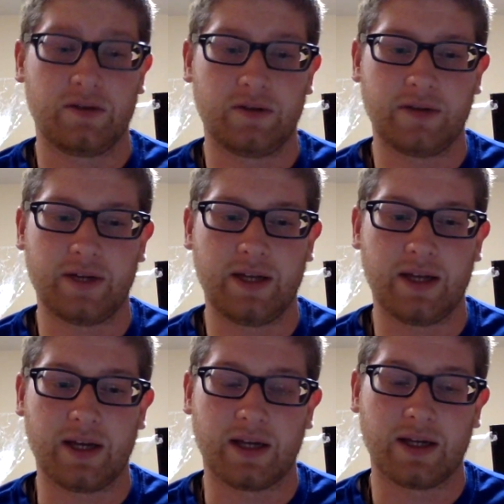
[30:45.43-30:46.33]
No
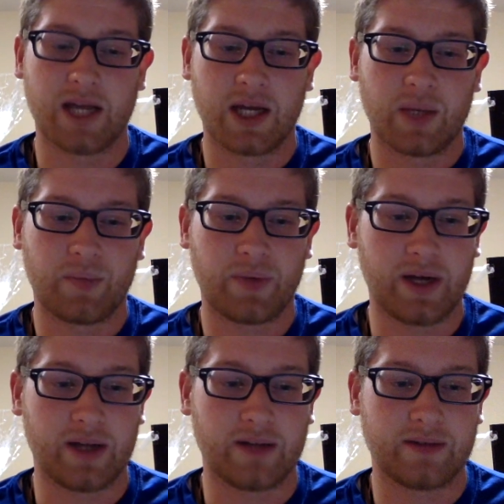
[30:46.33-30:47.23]
idea.
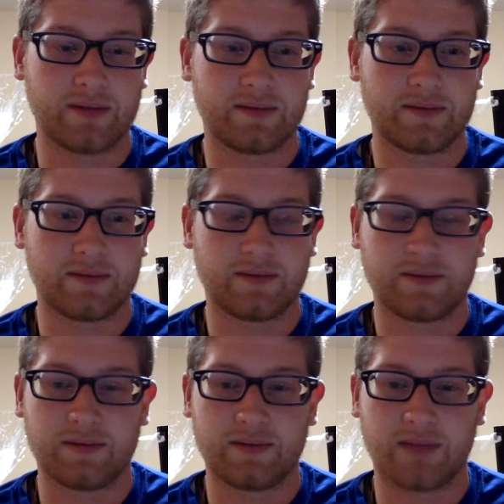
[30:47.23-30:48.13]
But,
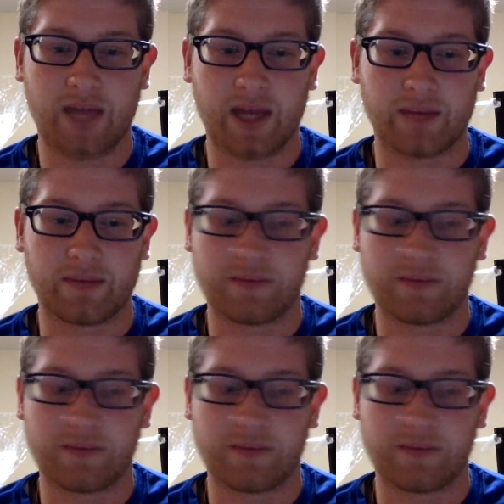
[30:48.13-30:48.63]
damn.